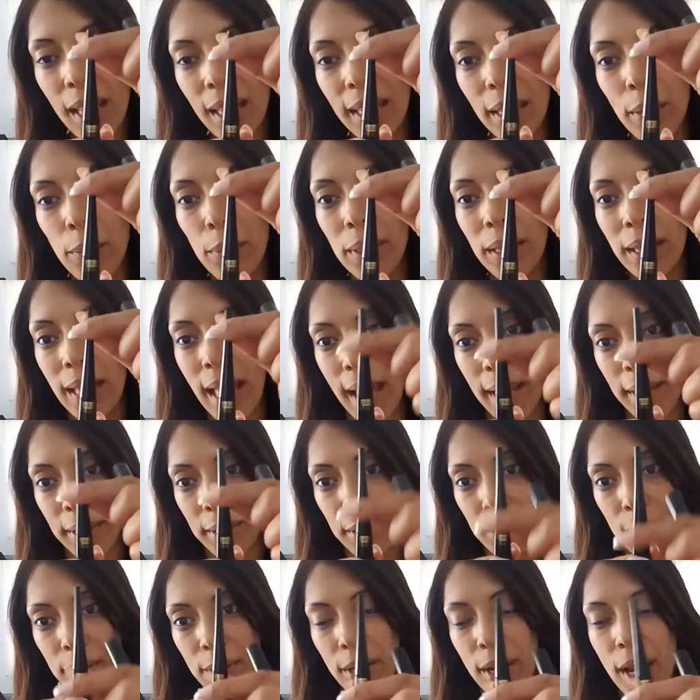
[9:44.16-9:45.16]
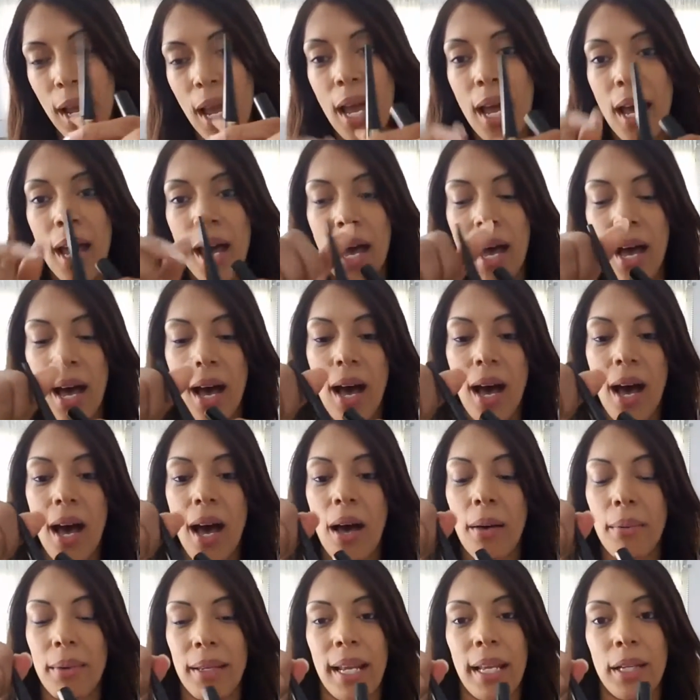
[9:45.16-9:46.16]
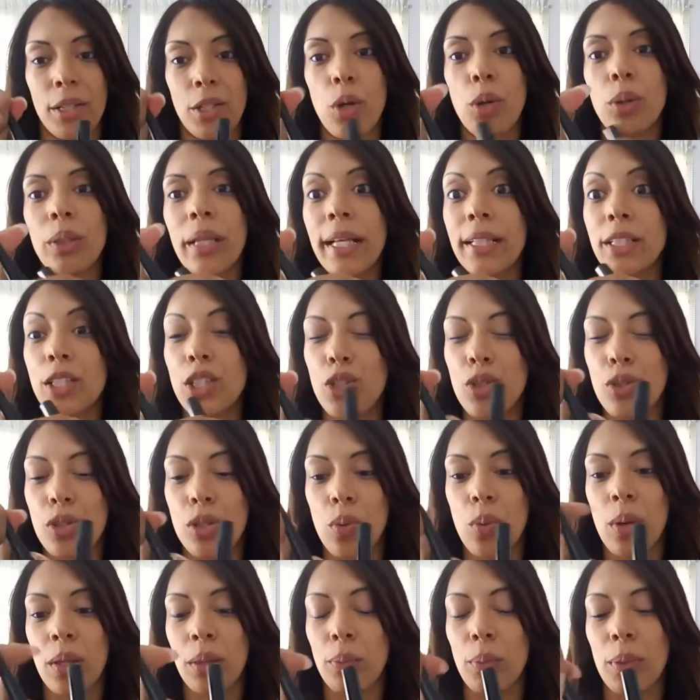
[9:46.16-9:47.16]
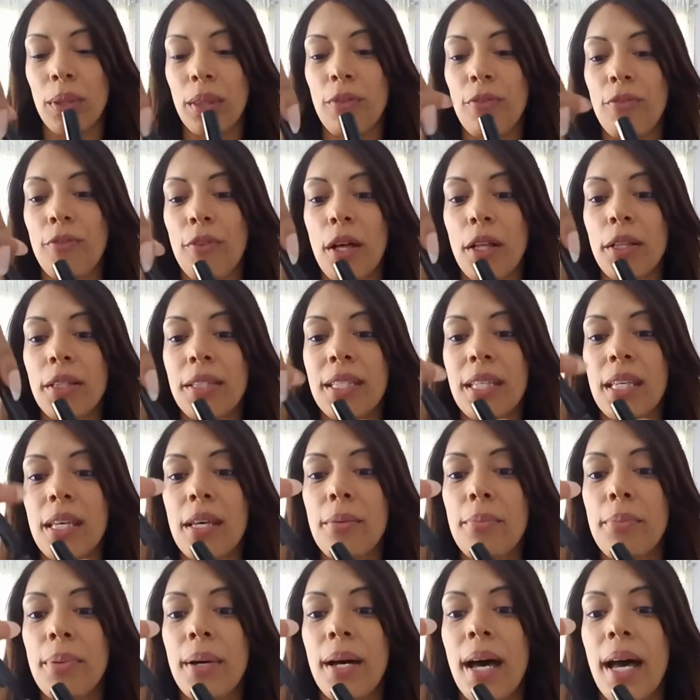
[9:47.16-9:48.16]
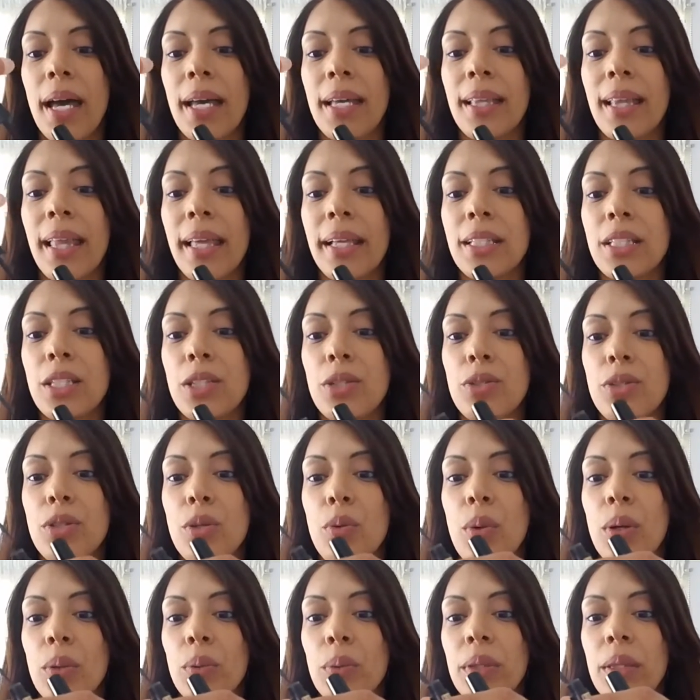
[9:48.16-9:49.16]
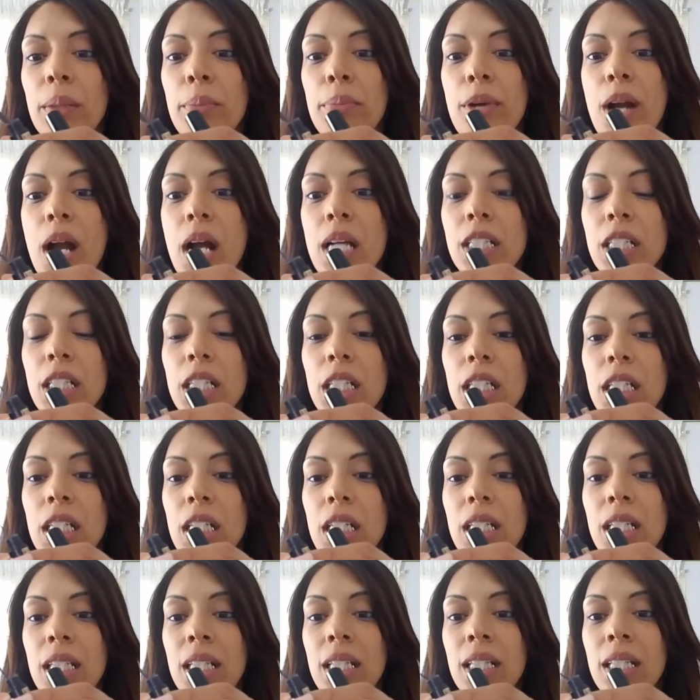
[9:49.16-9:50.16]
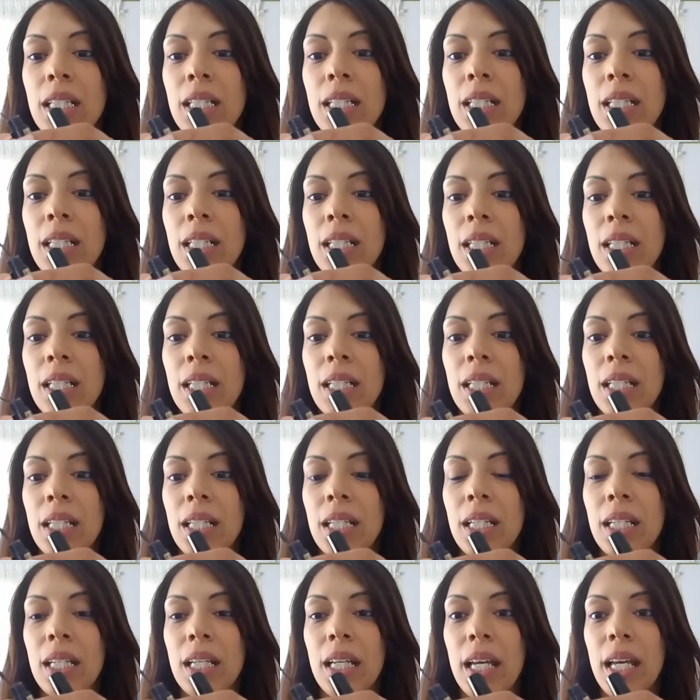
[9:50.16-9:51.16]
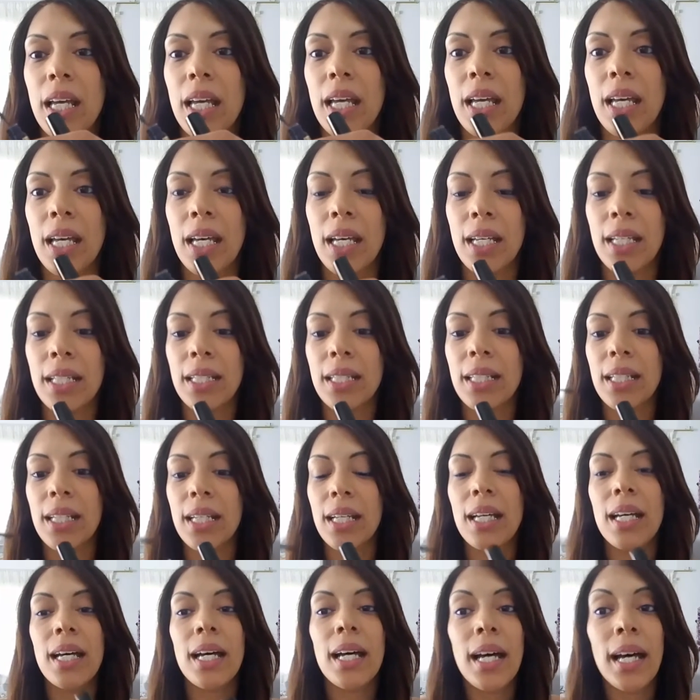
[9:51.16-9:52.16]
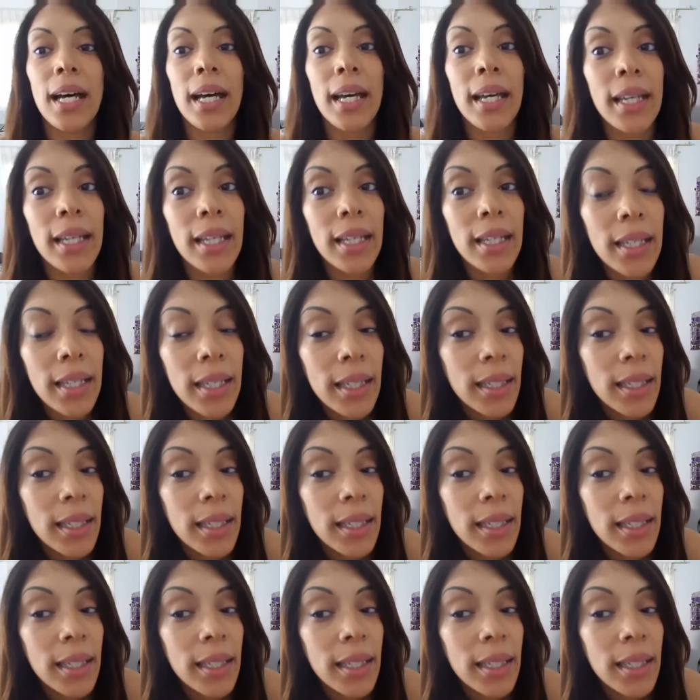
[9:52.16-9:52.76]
liquid liner, and I don't like to use the one with the felt tip. I like to use the one with the brush, and I